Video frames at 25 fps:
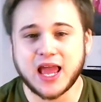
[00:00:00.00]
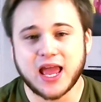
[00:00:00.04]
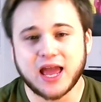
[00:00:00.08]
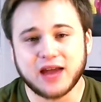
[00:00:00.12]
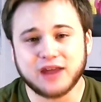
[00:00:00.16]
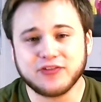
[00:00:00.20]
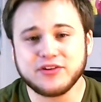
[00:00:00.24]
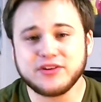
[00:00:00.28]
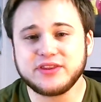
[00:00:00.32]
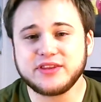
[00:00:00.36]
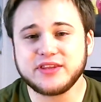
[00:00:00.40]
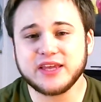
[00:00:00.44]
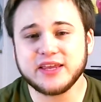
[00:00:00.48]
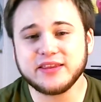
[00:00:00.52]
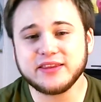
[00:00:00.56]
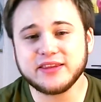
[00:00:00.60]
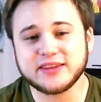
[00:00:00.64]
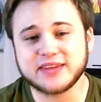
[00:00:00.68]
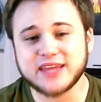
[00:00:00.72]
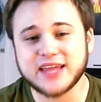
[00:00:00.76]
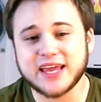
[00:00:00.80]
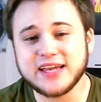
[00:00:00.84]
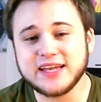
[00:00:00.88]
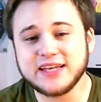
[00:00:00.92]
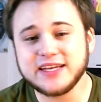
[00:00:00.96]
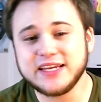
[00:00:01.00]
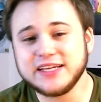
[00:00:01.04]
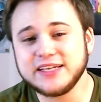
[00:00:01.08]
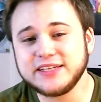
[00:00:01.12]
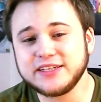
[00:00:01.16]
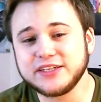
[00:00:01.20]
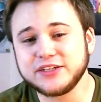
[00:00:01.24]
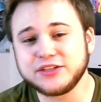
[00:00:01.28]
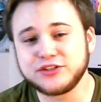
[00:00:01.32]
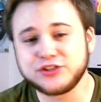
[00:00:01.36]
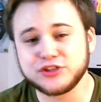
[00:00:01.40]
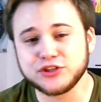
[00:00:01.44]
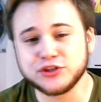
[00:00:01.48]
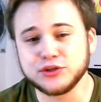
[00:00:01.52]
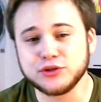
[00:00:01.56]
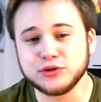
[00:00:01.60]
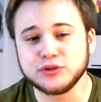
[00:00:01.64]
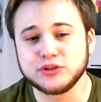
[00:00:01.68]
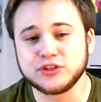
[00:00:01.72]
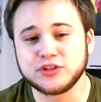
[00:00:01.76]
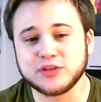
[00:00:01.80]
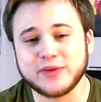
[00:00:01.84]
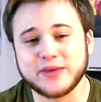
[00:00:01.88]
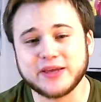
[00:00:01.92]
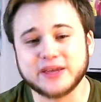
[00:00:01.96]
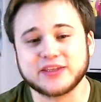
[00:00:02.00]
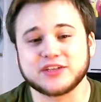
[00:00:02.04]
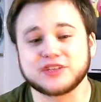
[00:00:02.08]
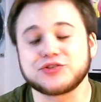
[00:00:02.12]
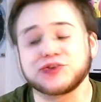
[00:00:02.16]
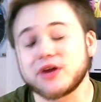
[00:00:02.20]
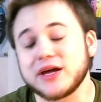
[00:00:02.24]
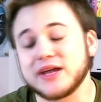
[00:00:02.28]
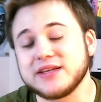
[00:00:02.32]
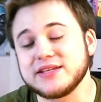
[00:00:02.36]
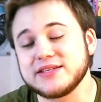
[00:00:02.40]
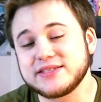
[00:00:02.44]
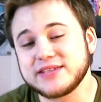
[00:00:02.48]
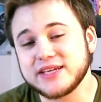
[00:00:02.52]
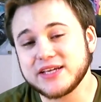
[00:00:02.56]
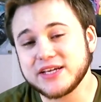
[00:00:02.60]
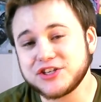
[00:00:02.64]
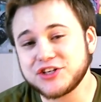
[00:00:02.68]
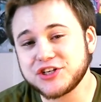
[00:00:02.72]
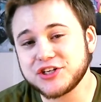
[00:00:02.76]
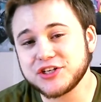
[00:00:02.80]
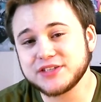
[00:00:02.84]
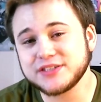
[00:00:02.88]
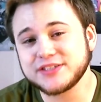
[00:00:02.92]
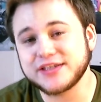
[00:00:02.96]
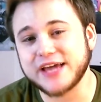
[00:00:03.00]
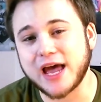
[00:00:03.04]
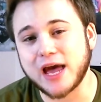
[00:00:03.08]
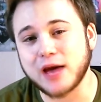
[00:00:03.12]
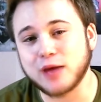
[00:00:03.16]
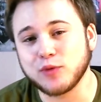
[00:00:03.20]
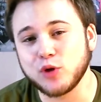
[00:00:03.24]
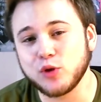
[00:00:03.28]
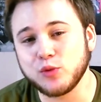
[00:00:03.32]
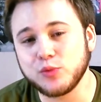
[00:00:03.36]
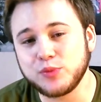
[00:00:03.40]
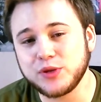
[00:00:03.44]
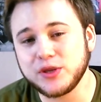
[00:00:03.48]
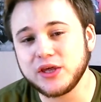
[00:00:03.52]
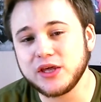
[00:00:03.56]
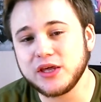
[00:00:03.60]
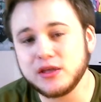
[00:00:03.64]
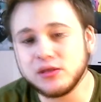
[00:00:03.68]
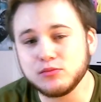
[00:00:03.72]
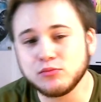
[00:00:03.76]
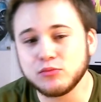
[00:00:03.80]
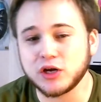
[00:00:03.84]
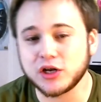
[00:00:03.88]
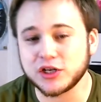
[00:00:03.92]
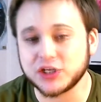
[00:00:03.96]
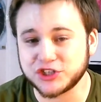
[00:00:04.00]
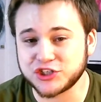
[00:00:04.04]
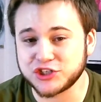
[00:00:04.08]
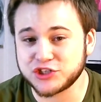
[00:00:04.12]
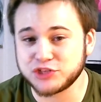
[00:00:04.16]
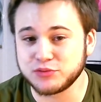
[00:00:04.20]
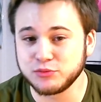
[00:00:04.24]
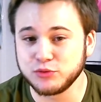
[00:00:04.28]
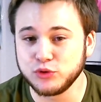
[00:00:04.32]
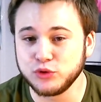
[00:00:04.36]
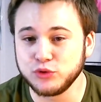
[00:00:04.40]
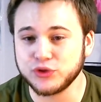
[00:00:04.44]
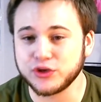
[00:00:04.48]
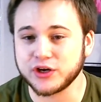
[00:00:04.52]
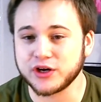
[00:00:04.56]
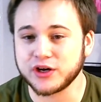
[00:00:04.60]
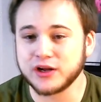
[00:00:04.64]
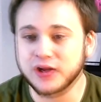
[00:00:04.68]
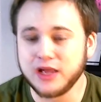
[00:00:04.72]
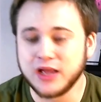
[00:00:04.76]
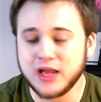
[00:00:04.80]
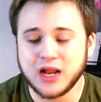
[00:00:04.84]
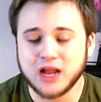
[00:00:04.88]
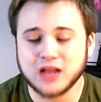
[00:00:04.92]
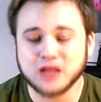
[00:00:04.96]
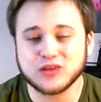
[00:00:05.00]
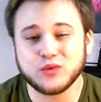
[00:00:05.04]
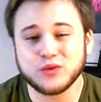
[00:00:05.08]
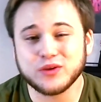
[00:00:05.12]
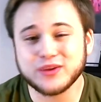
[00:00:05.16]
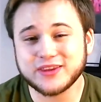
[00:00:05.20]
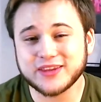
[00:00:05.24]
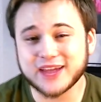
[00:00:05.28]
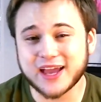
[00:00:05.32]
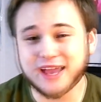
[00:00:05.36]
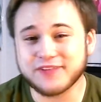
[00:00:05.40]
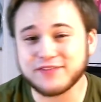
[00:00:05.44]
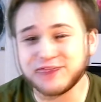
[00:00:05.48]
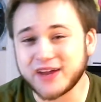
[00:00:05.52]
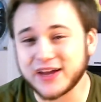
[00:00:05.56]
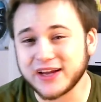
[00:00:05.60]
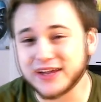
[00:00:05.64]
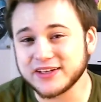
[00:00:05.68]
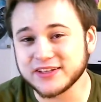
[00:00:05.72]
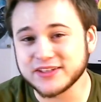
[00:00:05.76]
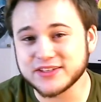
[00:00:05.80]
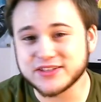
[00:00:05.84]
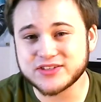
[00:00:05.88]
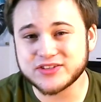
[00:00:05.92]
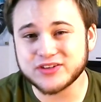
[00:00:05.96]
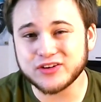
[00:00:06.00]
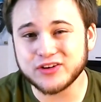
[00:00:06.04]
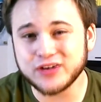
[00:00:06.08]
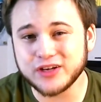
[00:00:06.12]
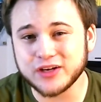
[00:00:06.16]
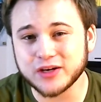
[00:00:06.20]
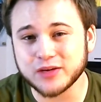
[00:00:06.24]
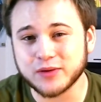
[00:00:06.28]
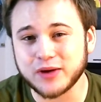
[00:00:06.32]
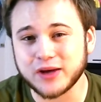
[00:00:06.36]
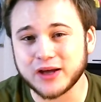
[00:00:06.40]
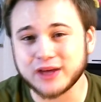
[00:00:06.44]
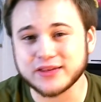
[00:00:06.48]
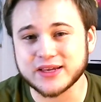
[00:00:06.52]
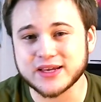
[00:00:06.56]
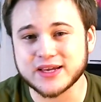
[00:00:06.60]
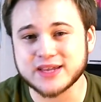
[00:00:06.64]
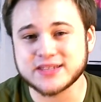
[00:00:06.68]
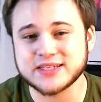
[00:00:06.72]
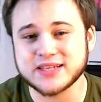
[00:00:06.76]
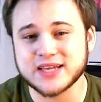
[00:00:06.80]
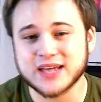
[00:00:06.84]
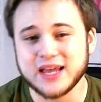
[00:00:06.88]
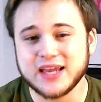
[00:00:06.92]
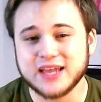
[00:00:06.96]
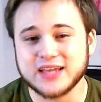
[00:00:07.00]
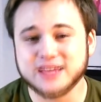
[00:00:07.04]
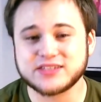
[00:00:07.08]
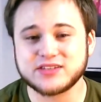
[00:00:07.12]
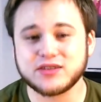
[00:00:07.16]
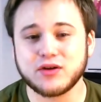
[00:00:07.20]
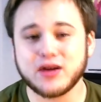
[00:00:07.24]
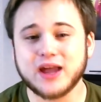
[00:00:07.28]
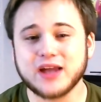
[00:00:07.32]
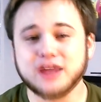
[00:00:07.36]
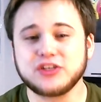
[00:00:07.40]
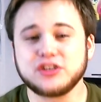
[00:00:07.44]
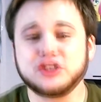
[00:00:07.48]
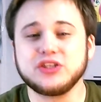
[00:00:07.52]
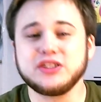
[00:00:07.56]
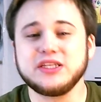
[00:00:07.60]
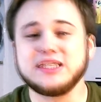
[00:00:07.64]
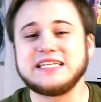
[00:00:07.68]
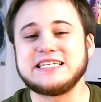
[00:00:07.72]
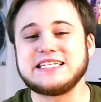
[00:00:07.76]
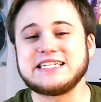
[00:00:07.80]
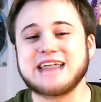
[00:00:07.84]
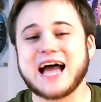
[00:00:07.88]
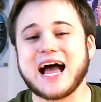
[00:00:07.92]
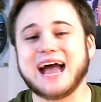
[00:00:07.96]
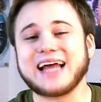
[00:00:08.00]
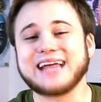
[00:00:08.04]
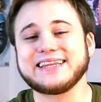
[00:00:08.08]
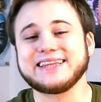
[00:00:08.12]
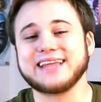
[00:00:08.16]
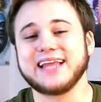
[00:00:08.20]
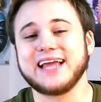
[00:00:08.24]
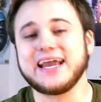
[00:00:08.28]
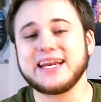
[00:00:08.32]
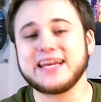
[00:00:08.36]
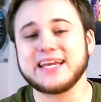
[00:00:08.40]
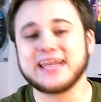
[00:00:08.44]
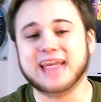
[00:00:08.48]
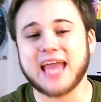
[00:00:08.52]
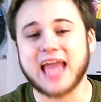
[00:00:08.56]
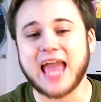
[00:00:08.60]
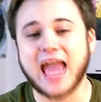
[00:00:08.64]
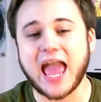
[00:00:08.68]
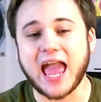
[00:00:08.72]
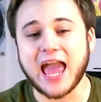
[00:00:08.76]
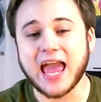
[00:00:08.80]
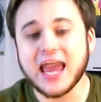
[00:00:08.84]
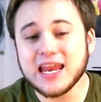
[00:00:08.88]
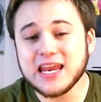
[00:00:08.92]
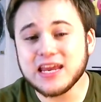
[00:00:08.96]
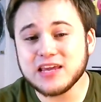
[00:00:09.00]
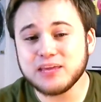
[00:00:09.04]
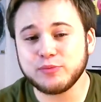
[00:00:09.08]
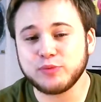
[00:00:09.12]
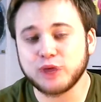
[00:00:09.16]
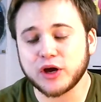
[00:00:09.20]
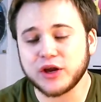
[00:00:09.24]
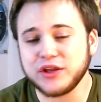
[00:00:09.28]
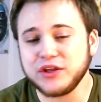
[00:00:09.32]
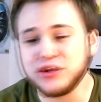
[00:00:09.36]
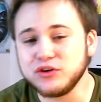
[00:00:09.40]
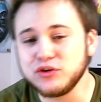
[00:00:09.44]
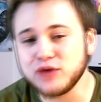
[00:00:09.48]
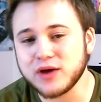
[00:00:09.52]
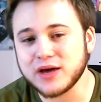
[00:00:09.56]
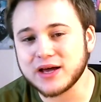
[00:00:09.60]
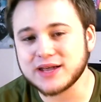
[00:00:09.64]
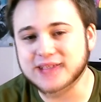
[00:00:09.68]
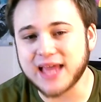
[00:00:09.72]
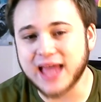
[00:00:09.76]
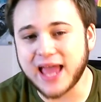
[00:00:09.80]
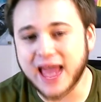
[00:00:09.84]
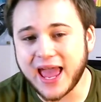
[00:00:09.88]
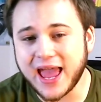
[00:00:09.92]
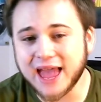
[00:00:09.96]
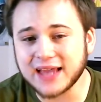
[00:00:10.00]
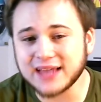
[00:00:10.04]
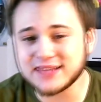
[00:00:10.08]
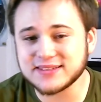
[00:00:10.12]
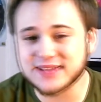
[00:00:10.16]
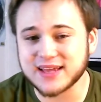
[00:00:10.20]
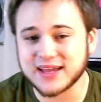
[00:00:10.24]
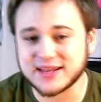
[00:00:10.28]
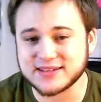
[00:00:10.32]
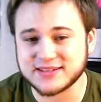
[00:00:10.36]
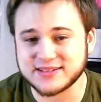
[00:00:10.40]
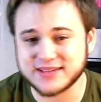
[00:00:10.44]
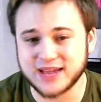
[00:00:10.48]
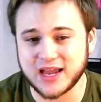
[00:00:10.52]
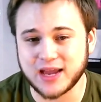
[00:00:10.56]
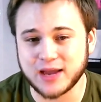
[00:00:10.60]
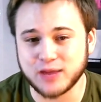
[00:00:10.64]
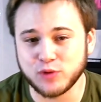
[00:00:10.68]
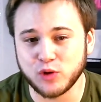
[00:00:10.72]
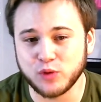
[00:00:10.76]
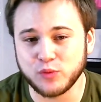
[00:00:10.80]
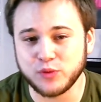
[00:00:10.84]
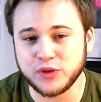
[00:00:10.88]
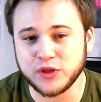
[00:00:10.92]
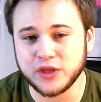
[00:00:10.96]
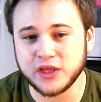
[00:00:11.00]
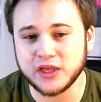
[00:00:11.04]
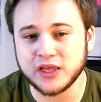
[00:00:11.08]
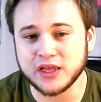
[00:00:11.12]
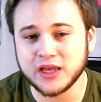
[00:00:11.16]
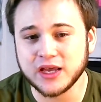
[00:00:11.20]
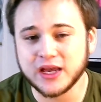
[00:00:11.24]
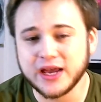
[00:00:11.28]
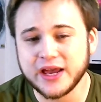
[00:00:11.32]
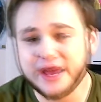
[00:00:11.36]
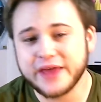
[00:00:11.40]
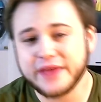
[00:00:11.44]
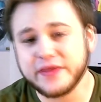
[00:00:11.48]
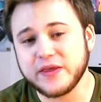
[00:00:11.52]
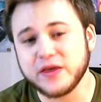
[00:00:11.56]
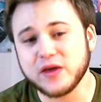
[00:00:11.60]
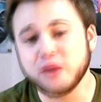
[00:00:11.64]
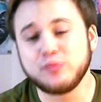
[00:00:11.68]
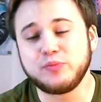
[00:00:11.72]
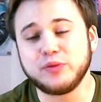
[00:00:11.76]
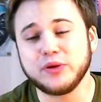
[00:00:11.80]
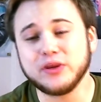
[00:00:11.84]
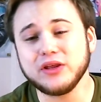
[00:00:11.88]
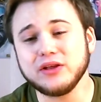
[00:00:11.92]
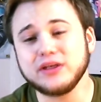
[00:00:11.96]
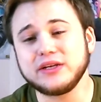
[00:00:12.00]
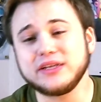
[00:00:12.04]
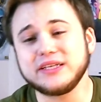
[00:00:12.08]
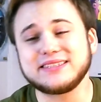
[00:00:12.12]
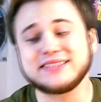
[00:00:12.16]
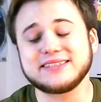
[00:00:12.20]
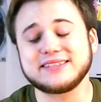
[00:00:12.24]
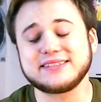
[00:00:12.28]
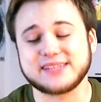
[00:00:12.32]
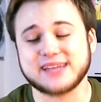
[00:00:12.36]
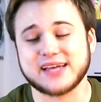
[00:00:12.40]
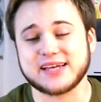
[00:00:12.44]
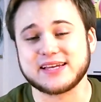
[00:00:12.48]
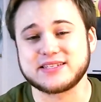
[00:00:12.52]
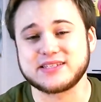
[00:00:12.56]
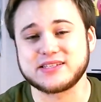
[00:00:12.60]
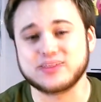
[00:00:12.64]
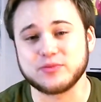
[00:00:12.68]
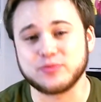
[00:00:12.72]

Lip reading: Everything that they need to do to make the transition to MOP much smoother. The one thing I find concerning about this is they're actually not letting anybody who has access to MOP the ability to test the